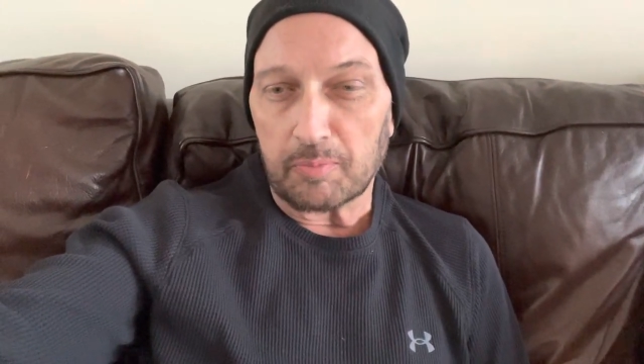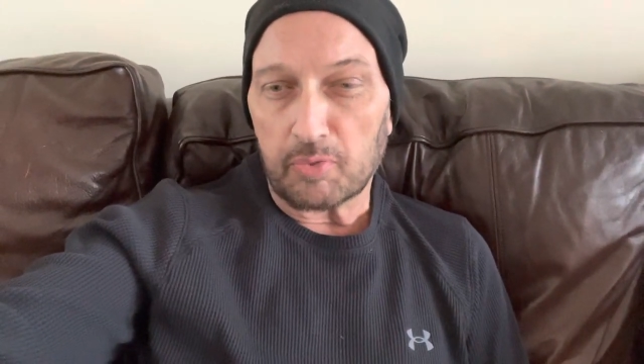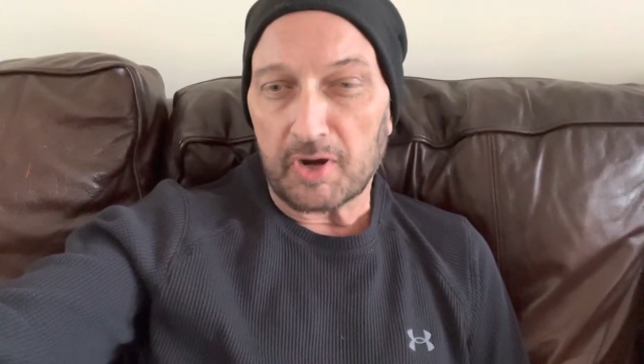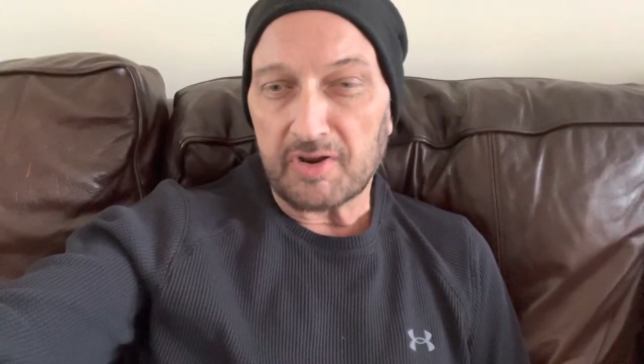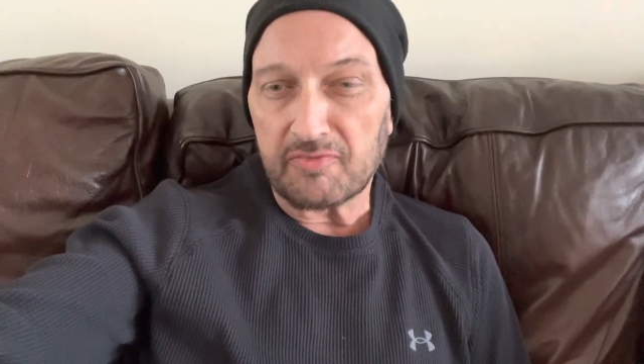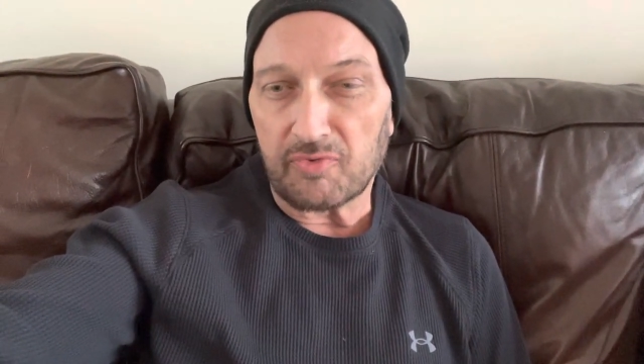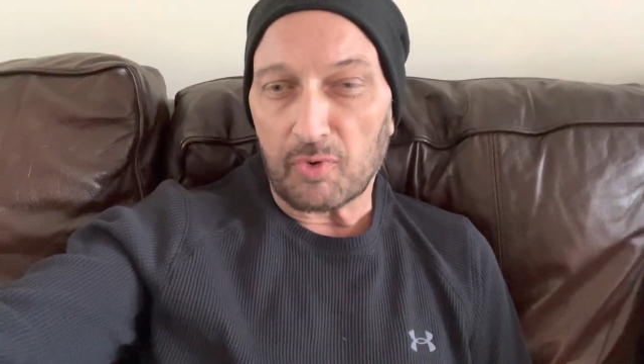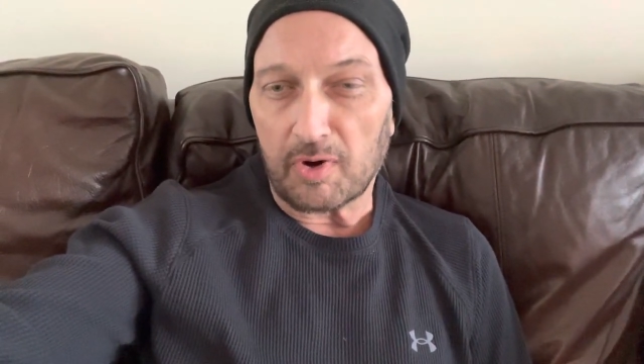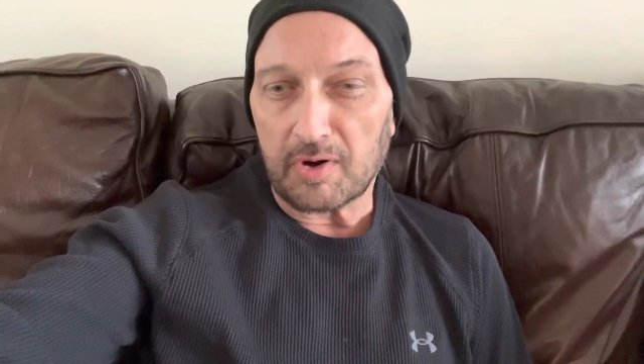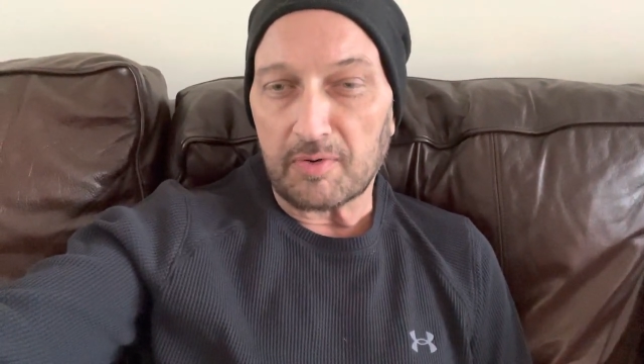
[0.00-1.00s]
praying
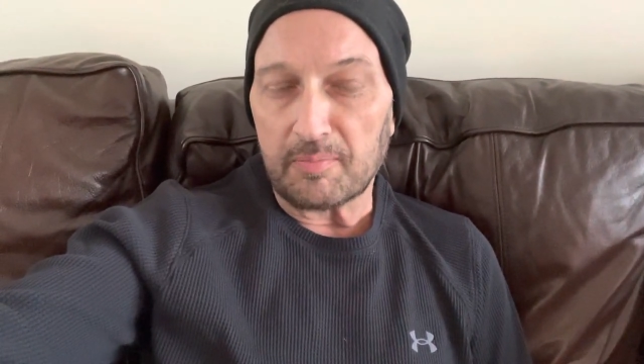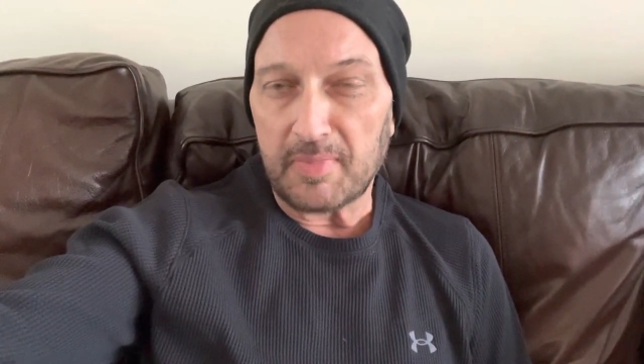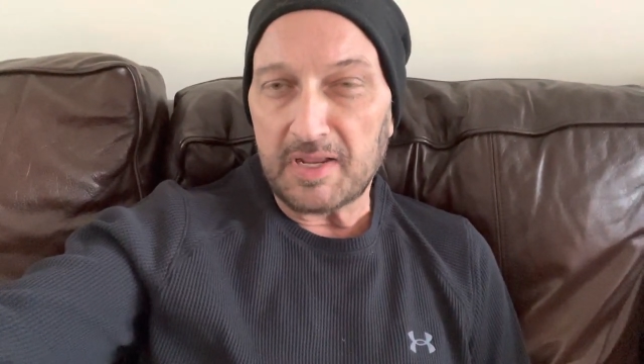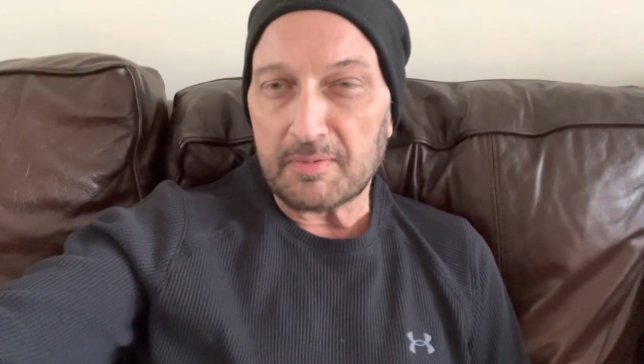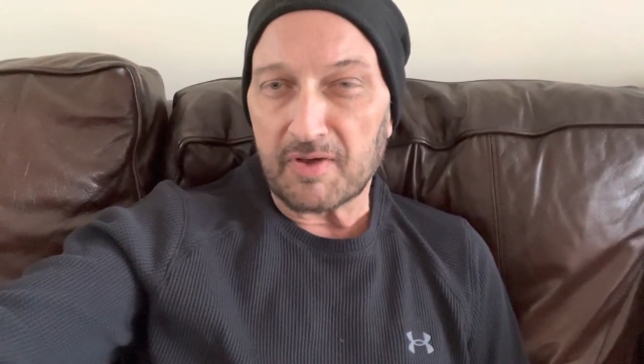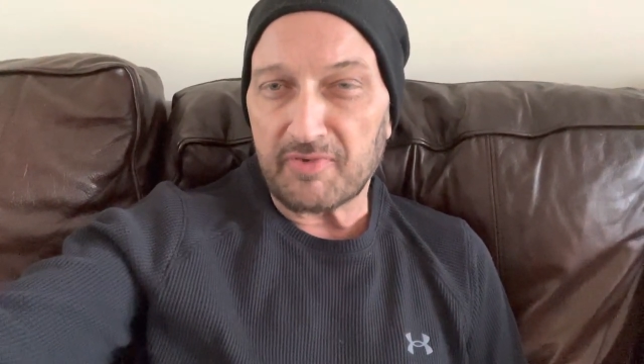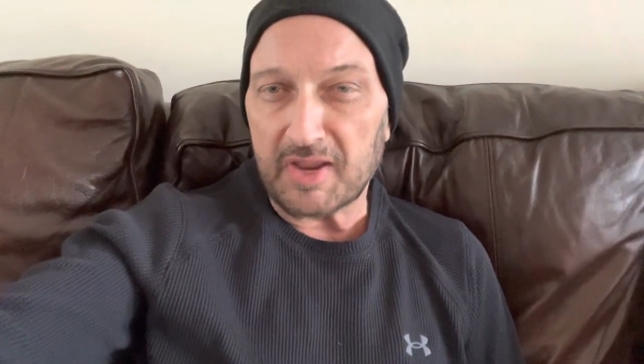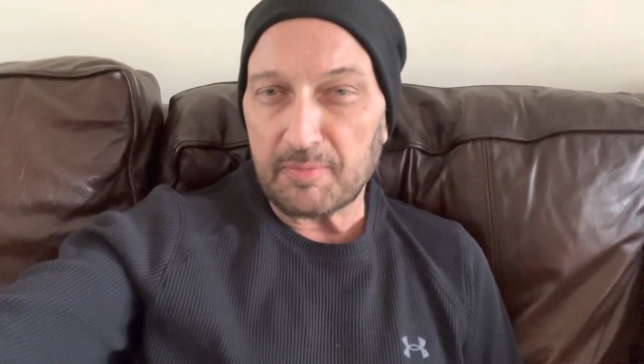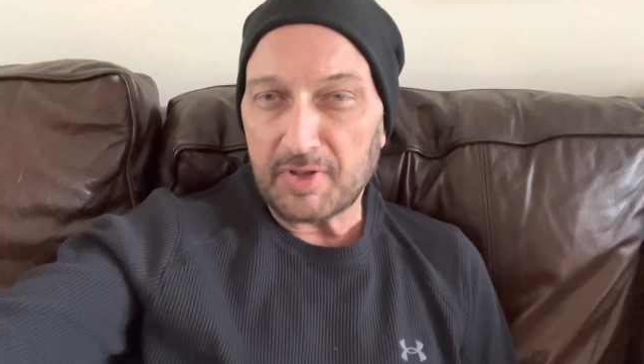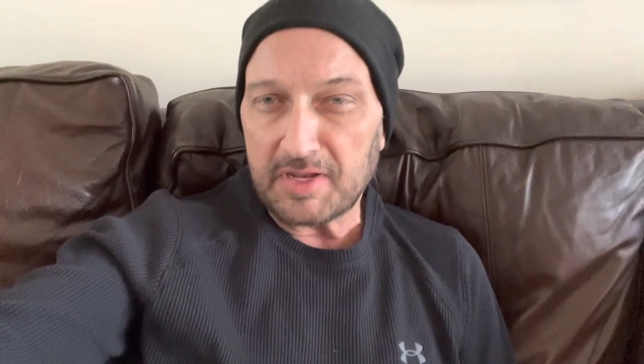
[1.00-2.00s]
for me and my
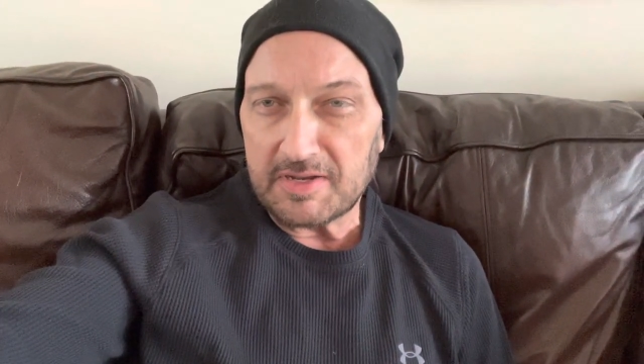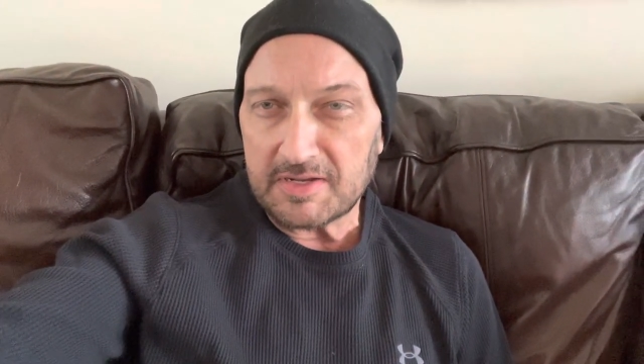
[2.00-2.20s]
family,